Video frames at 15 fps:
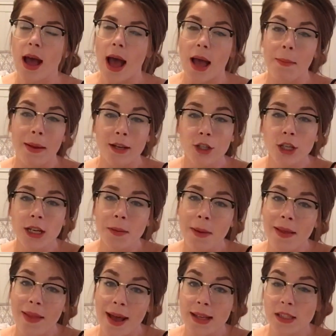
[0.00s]
I mentioned in
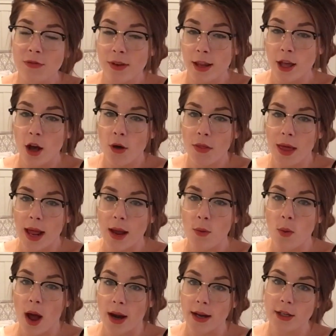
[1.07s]
my last video that I
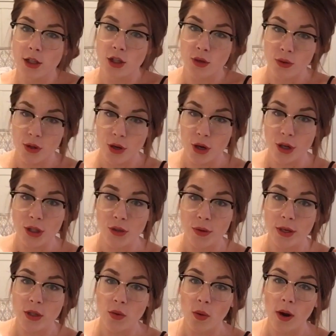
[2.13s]
wanted to do the
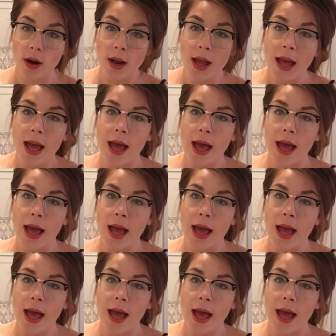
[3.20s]
nursery tour,